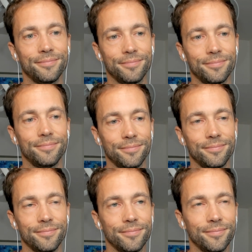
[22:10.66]

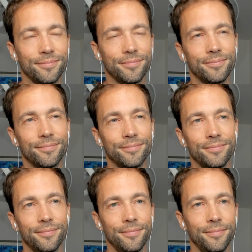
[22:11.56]

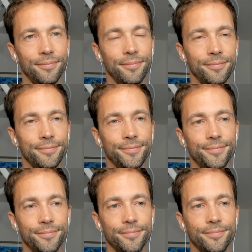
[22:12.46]

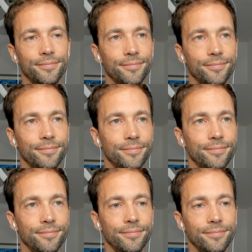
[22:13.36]
The person shown says nothing.